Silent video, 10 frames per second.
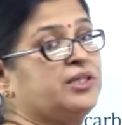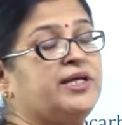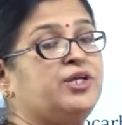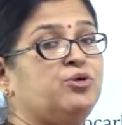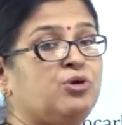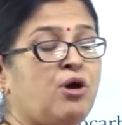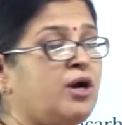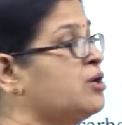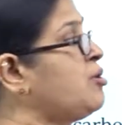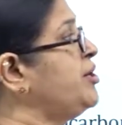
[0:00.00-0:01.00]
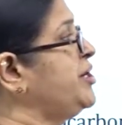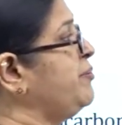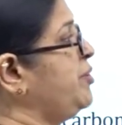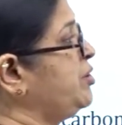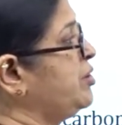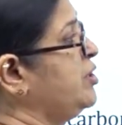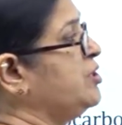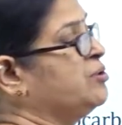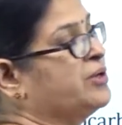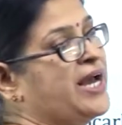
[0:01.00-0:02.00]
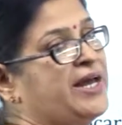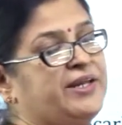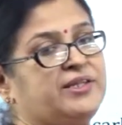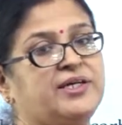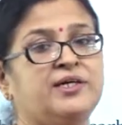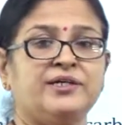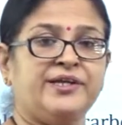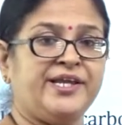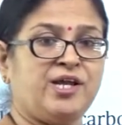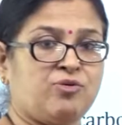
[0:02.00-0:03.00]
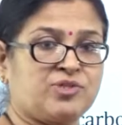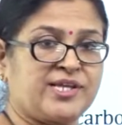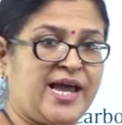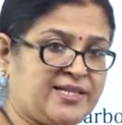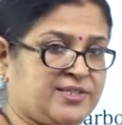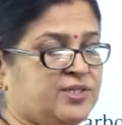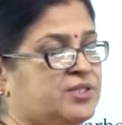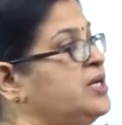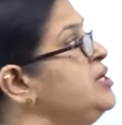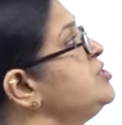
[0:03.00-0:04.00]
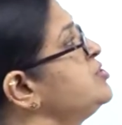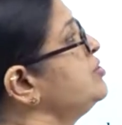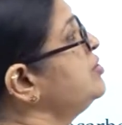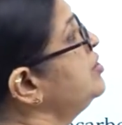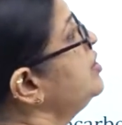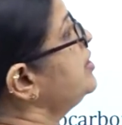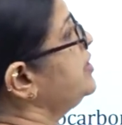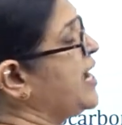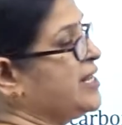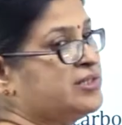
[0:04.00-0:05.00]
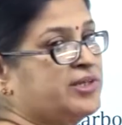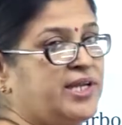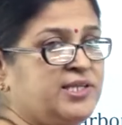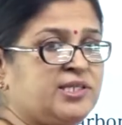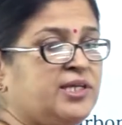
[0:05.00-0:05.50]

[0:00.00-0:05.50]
they do not contribute to carrying the greenhouse gases. So the answer is